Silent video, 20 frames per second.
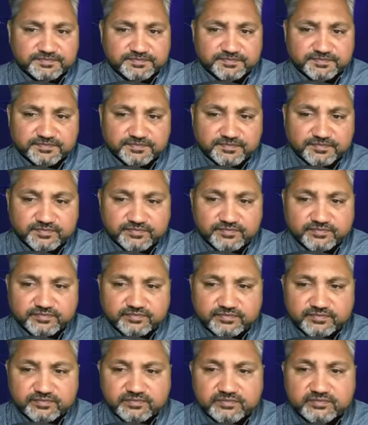
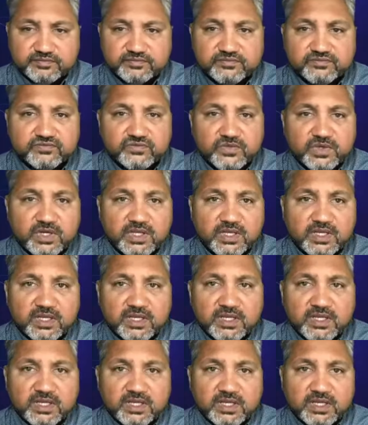
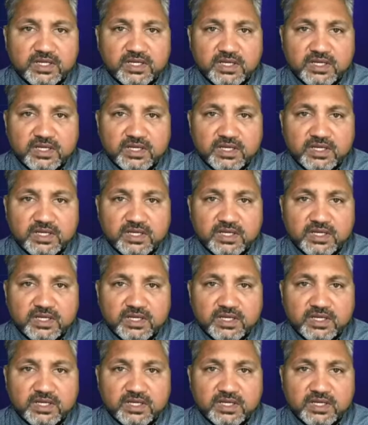Nothing is said.